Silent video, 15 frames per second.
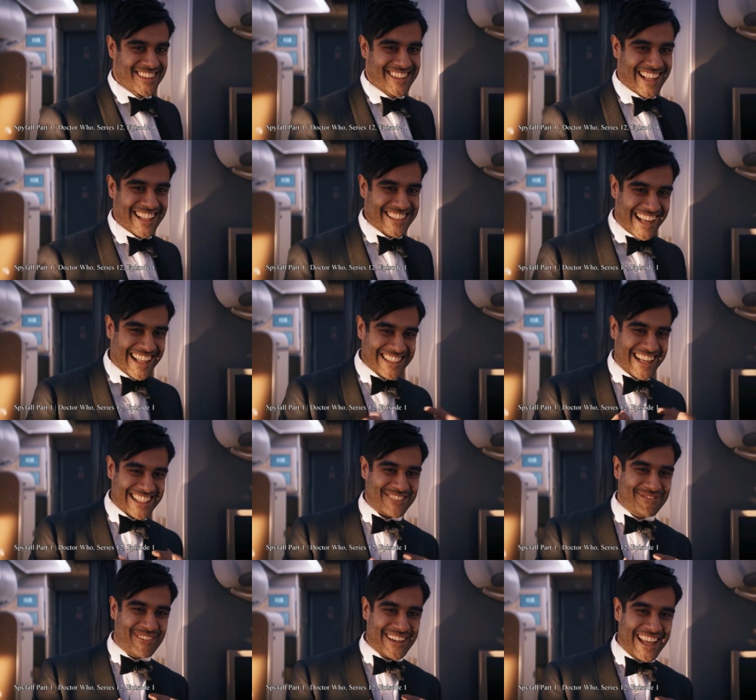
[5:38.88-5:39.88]
brought them
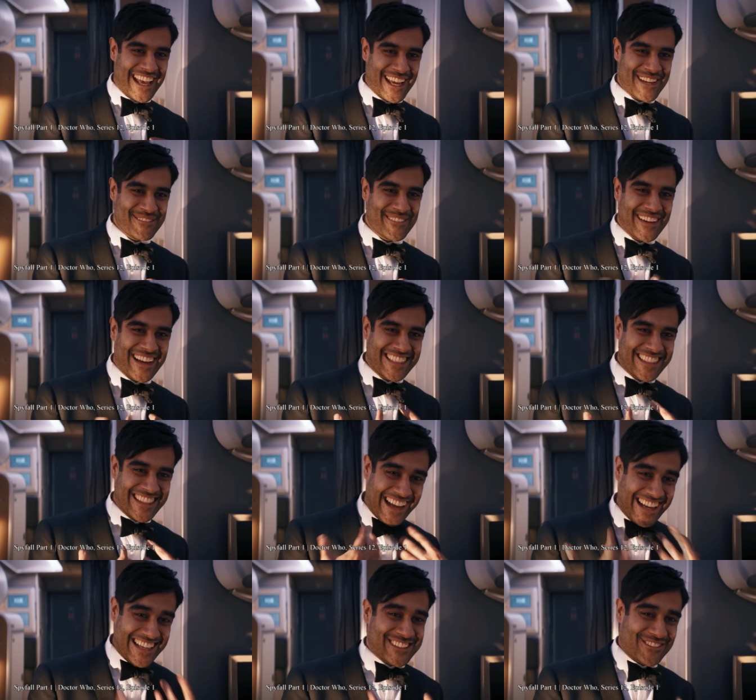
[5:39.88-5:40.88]
back, and then the following
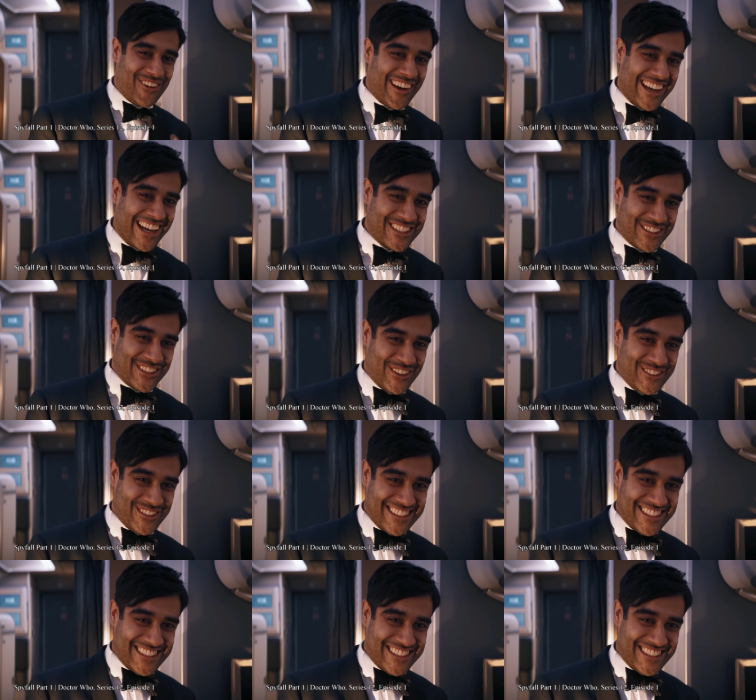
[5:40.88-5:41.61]
series bringing back the